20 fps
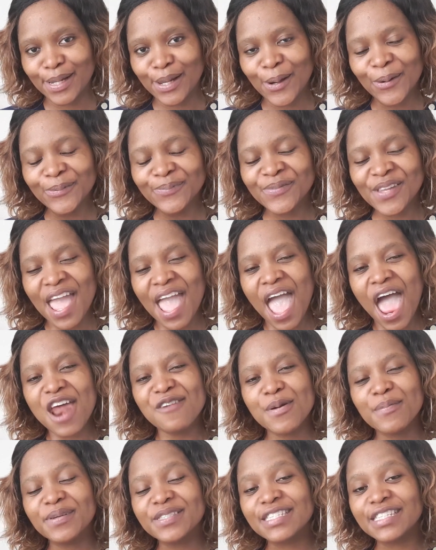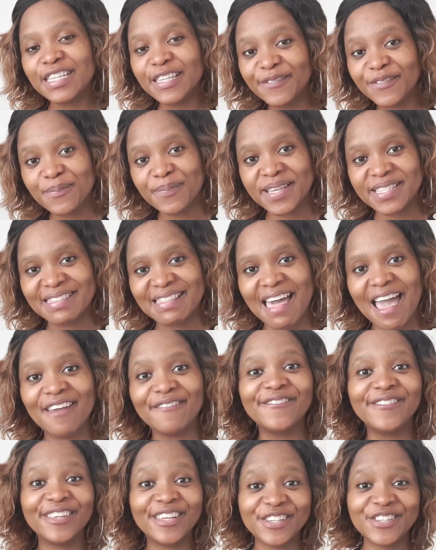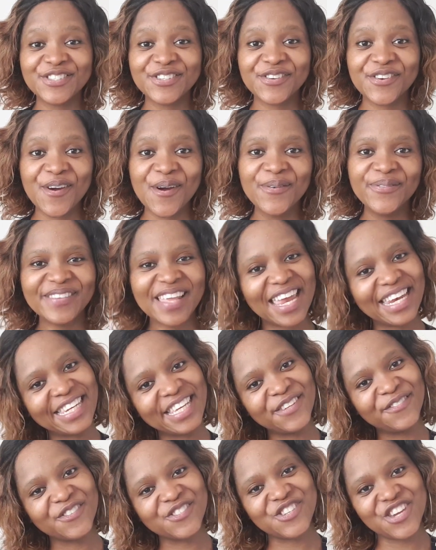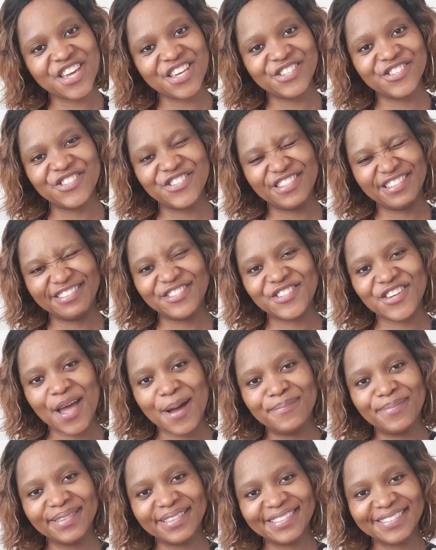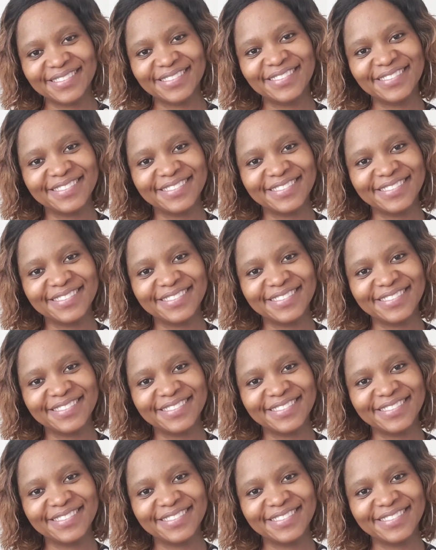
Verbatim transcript: below, and remember to live your best life, learn as you grow, and lead for change. Sharp.